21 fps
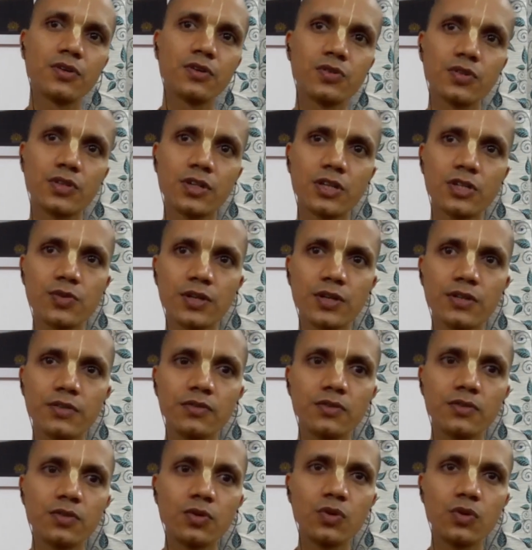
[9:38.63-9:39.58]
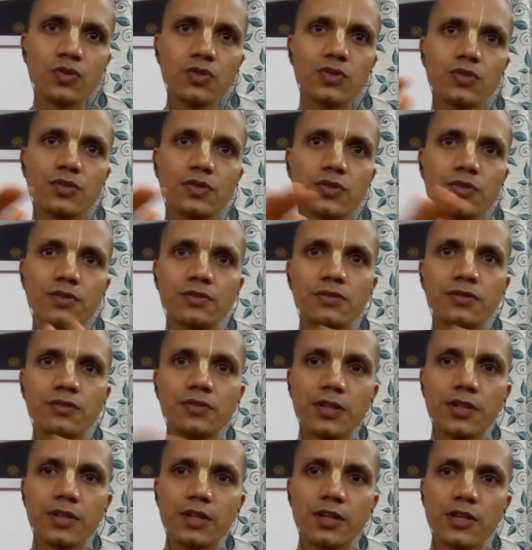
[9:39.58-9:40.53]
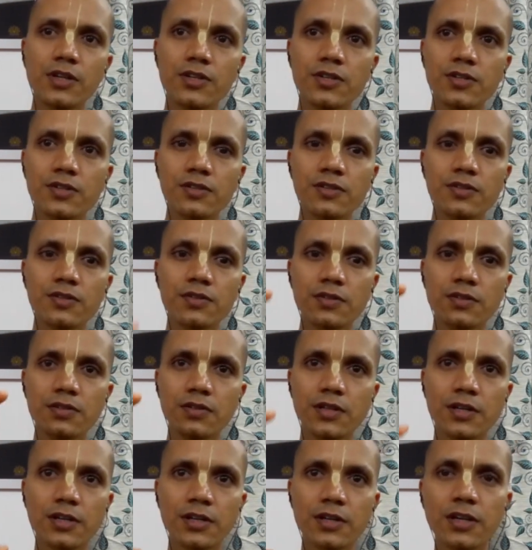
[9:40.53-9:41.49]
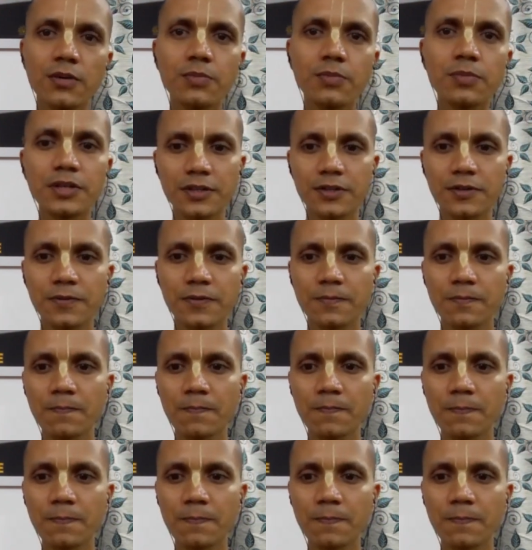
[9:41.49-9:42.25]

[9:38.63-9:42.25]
So that's why those religions little incomplete.